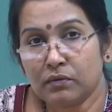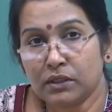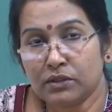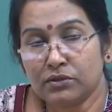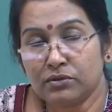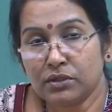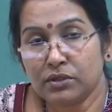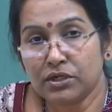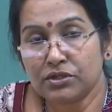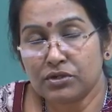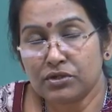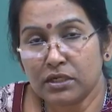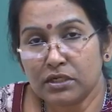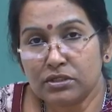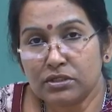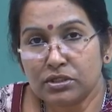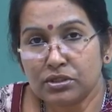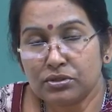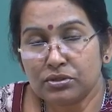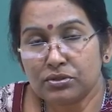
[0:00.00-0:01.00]
educational
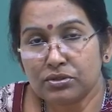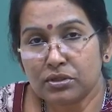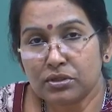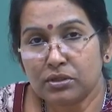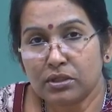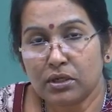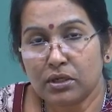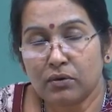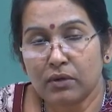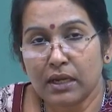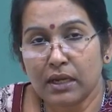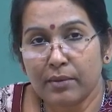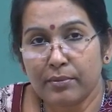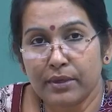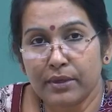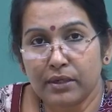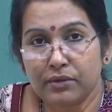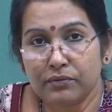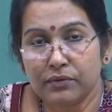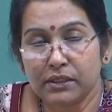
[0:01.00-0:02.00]
institutions, they
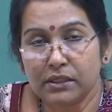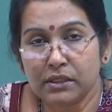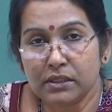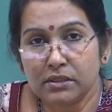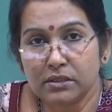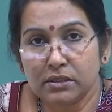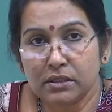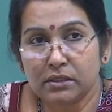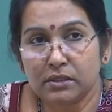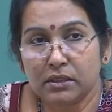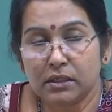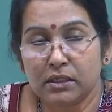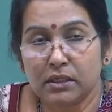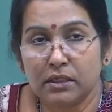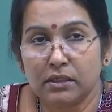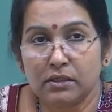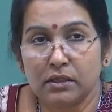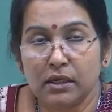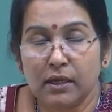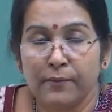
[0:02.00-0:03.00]
collaborate with each other
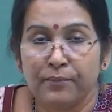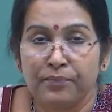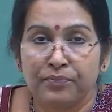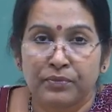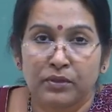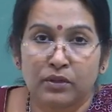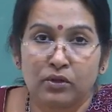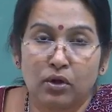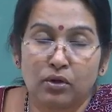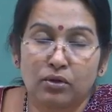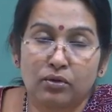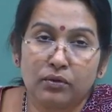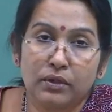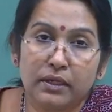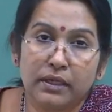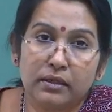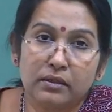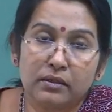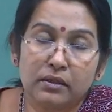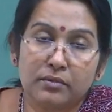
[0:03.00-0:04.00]
in not only
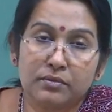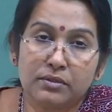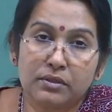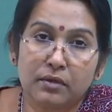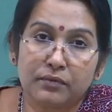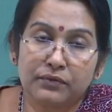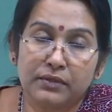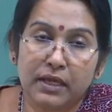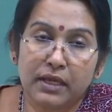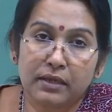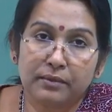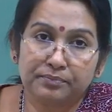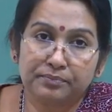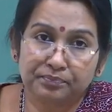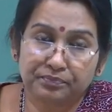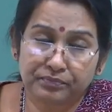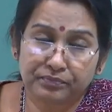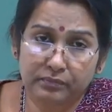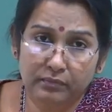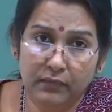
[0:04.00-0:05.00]
in terms of their
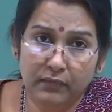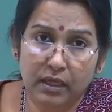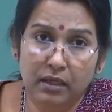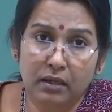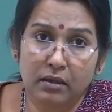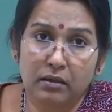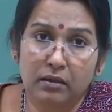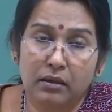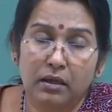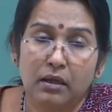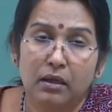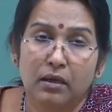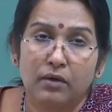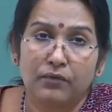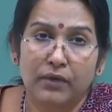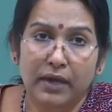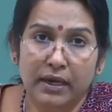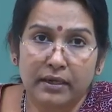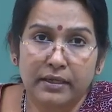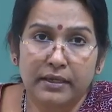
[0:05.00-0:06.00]

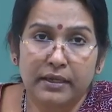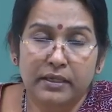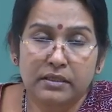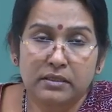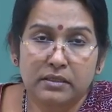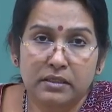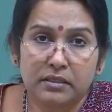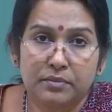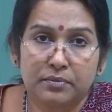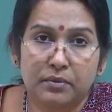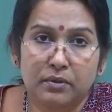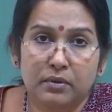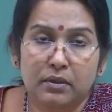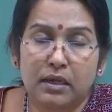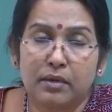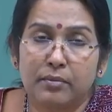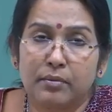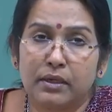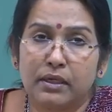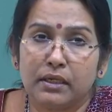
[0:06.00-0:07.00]
faculty exchange
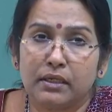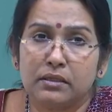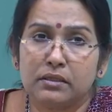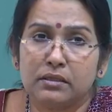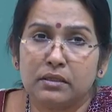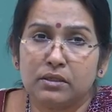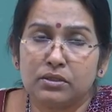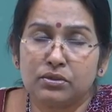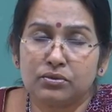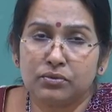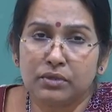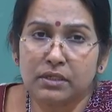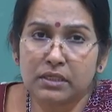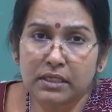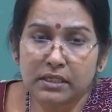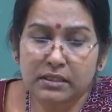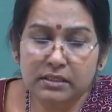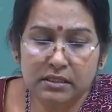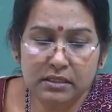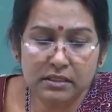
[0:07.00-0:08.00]
program, but in student
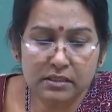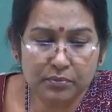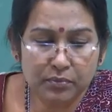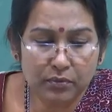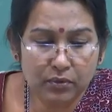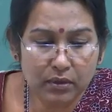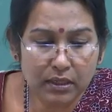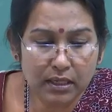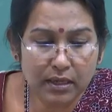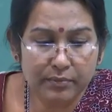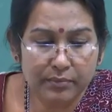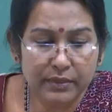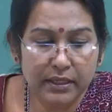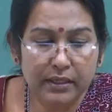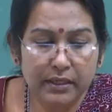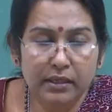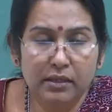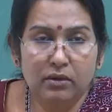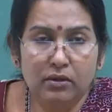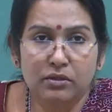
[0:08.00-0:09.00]
exchange program, they
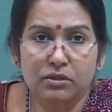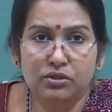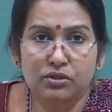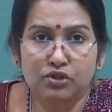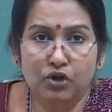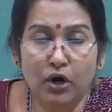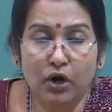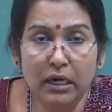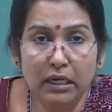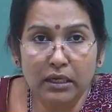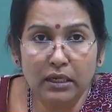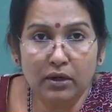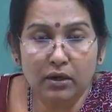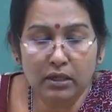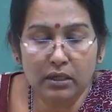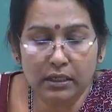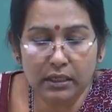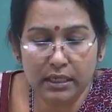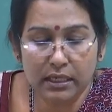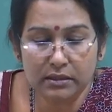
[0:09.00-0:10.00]
can also jointly
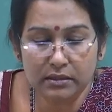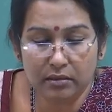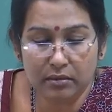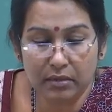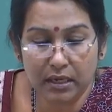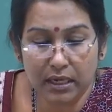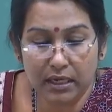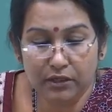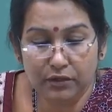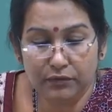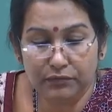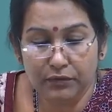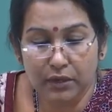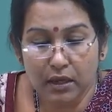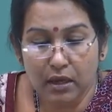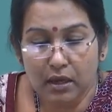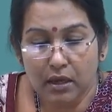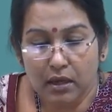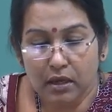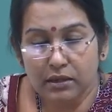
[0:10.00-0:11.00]
organize some kind of
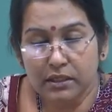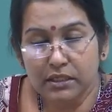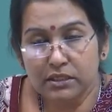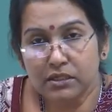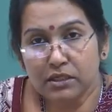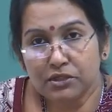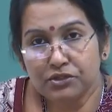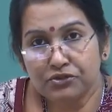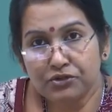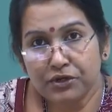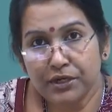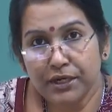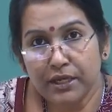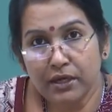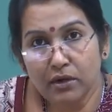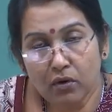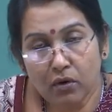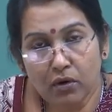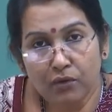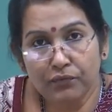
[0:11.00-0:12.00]
research training
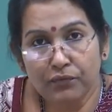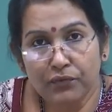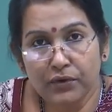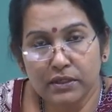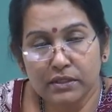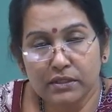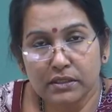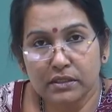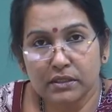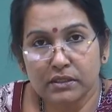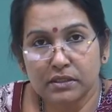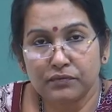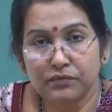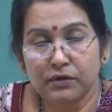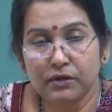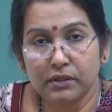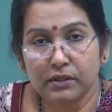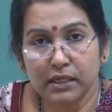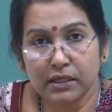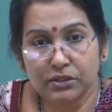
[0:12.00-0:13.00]
conferences
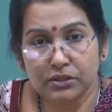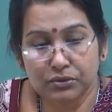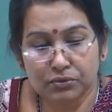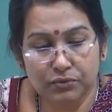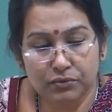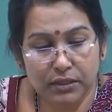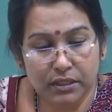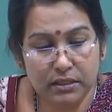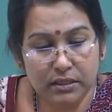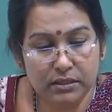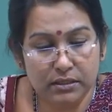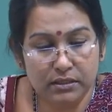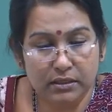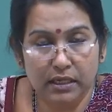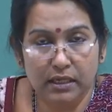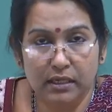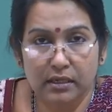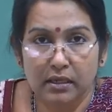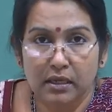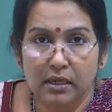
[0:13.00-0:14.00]
for their students.
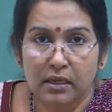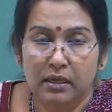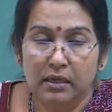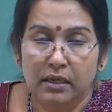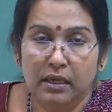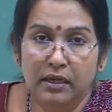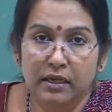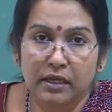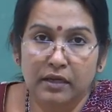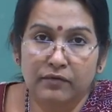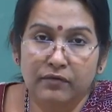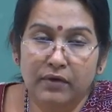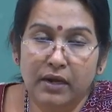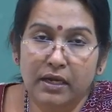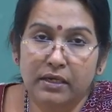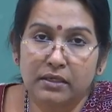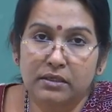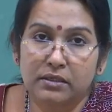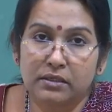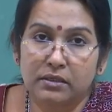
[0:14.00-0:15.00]
They can
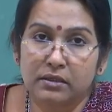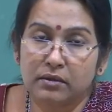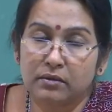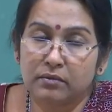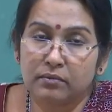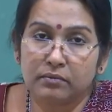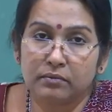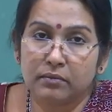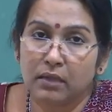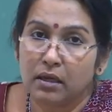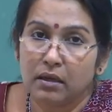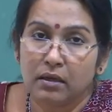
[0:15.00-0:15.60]
invite the